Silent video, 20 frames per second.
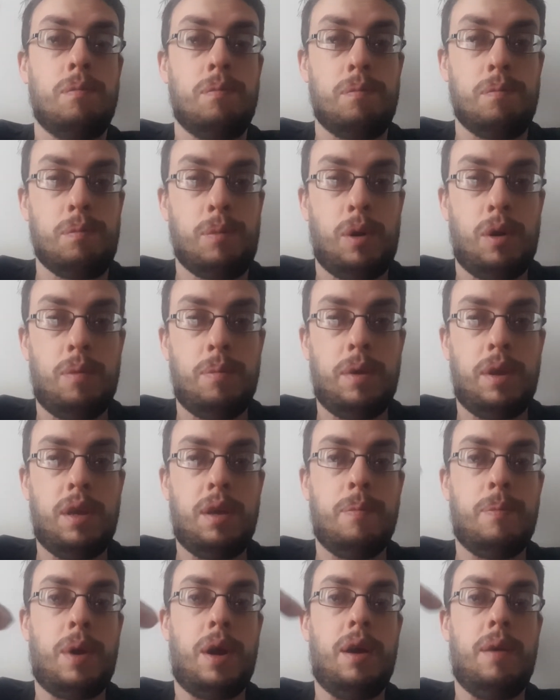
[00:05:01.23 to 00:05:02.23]
more money
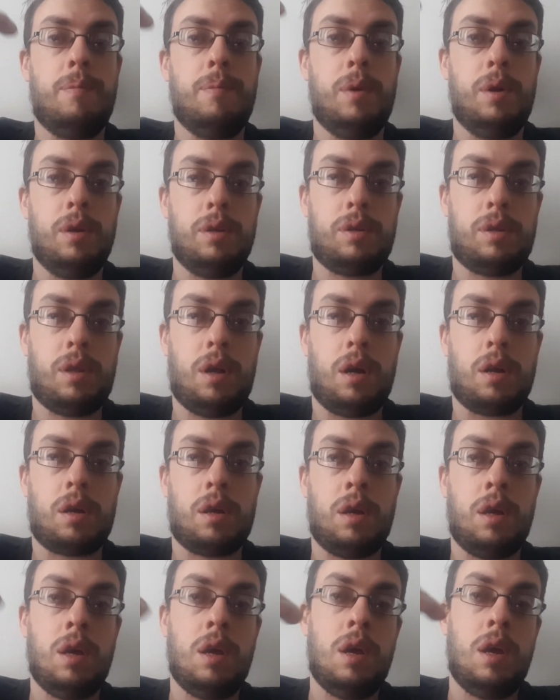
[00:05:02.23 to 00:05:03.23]
and buying more stock,
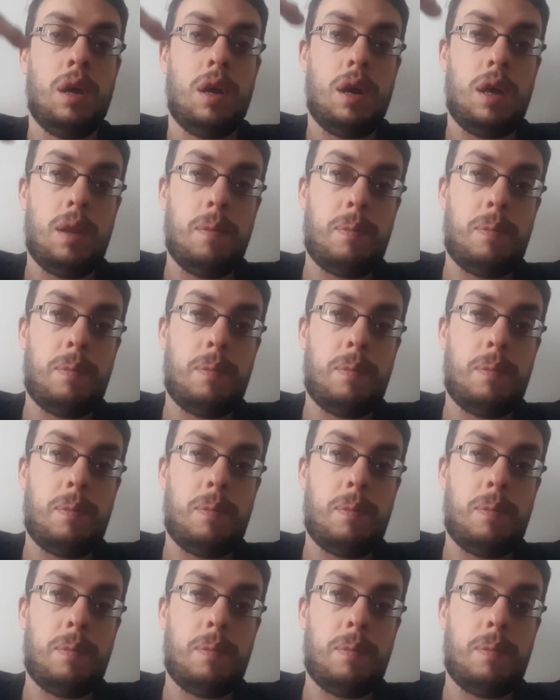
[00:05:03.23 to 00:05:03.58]
and the